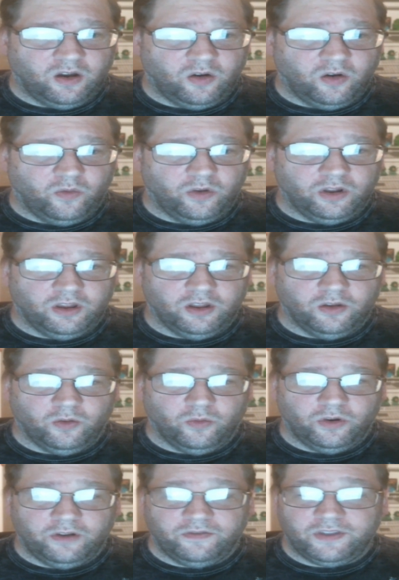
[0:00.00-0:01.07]
when
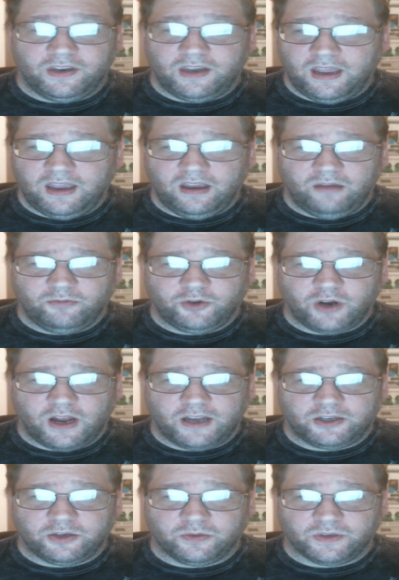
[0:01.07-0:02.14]
one of the damned
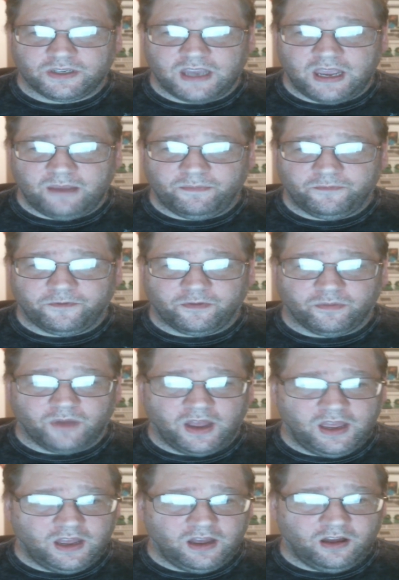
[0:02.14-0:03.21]
tries to escape from
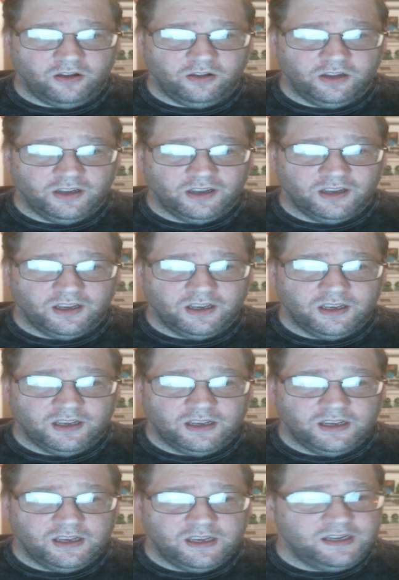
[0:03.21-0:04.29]
hell,
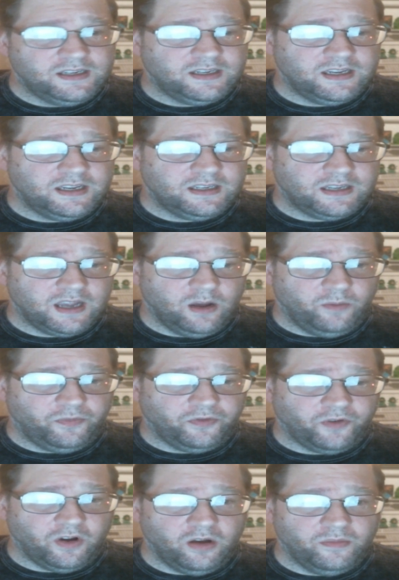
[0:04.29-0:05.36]
he seeks help
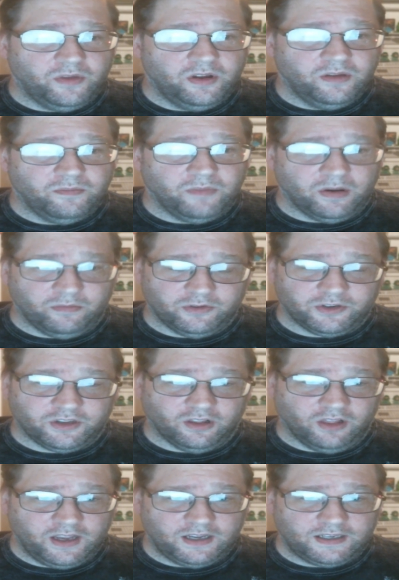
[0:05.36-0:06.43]
from members of
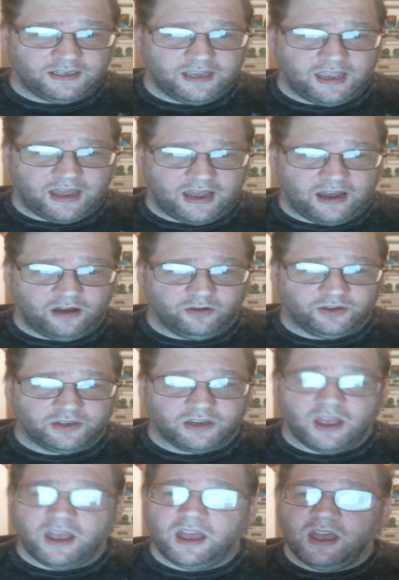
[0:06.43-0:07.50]
the Legacy House.
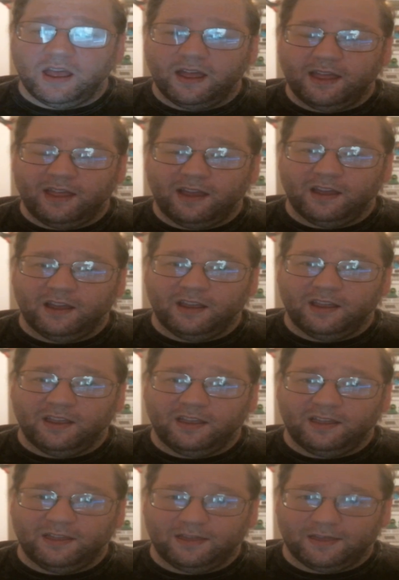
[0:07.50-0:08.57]

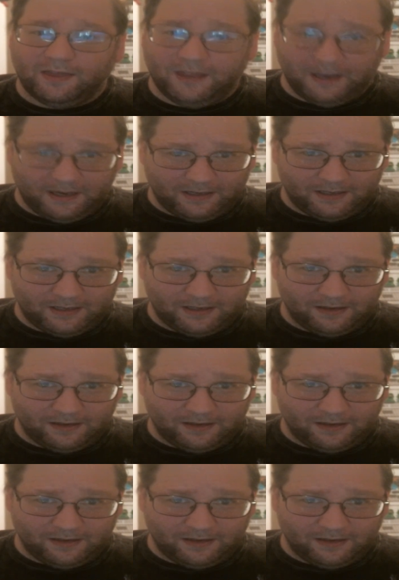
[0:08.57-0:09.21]
This